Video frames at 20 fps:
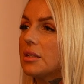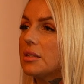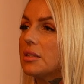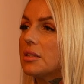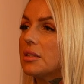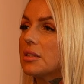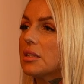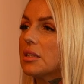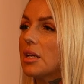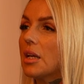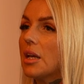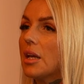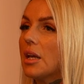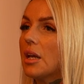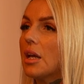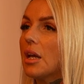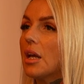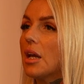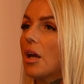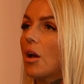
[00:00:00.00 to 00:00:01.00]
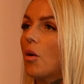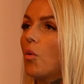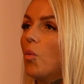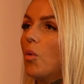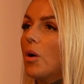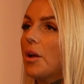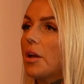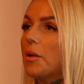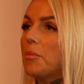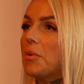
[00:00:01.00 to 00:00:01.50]
And
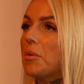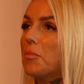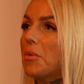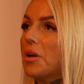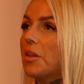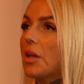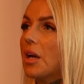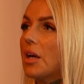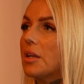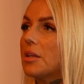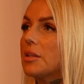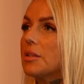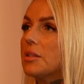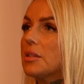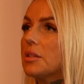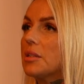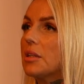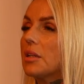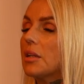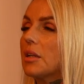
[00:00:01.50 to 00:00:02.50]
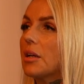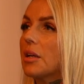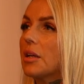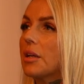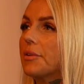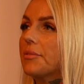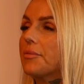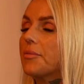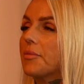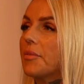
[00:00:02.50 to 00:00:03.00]
what I mean by that is,
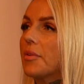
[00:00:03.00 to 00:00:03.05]
like,